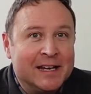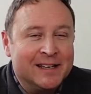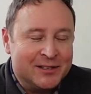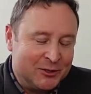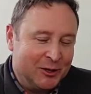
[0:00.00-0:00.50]

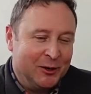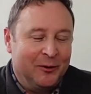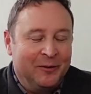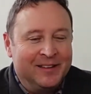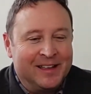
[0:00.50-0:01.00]

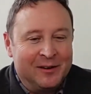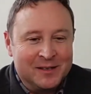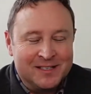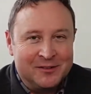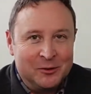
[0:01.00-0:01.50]
So I
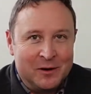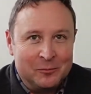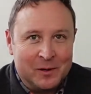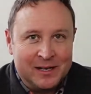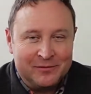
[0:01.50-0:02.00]
was threw
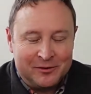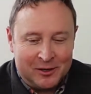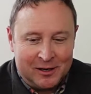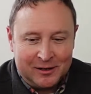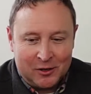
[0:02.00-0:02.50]
everybody
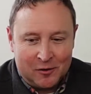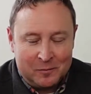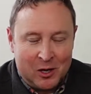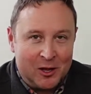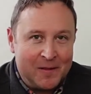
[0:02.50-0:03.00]
for a
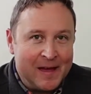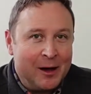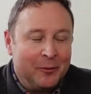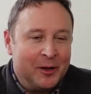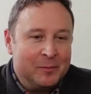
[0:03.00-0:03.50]
curveball on
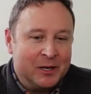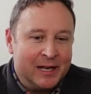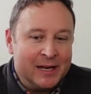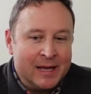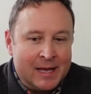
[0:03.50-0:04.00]
that one,
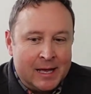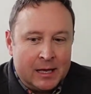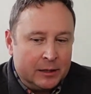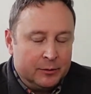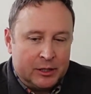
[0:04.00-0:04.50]
but
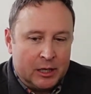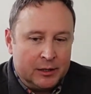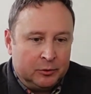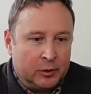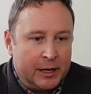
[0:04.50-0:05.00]
it was a
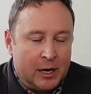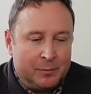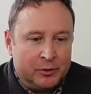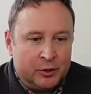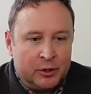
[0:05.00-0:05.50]
great
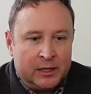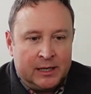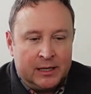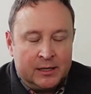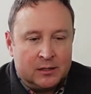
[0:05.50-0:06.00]

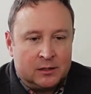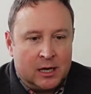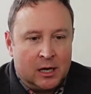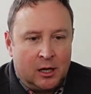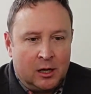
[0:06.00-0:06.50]
opportunity to
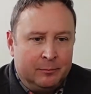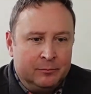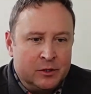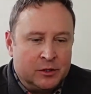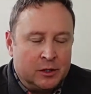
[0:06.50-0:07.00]
sell um,
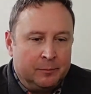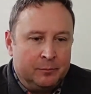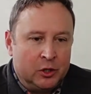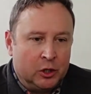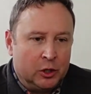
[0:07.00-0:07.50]
just a
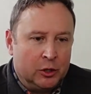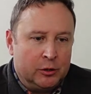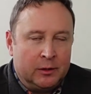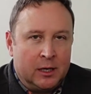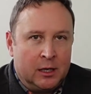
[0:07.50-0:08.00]

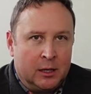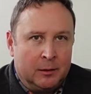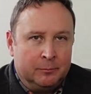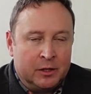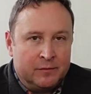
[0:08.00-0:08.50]
pure
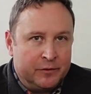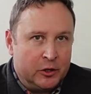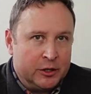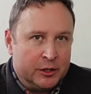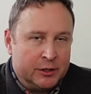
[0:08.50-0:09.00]
um,
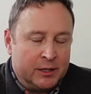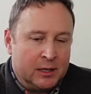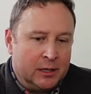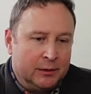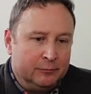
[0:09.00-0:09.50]
converted
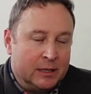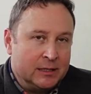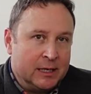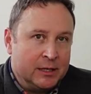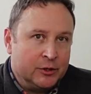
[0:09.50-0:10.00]
uh,
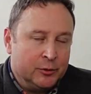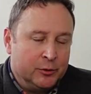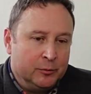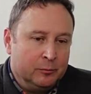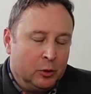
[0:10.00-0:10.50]

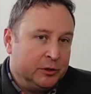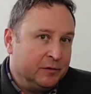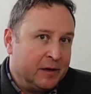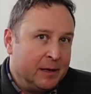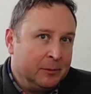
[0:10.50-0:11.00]
residential
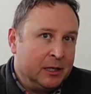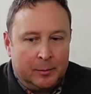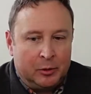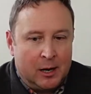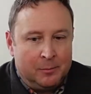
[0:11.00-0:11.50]
multifamily
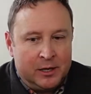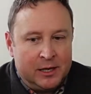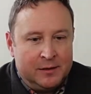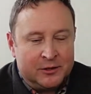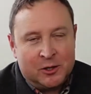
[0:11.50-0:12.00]

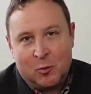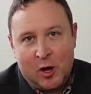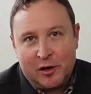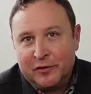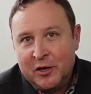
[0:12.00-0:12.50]
property that's on
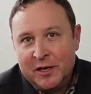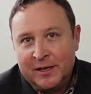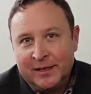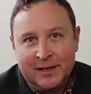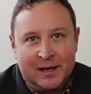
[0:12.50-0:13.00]
waterfront.
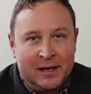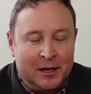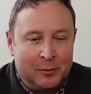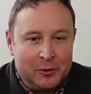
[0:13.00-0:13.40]
Uh, mm-hmm.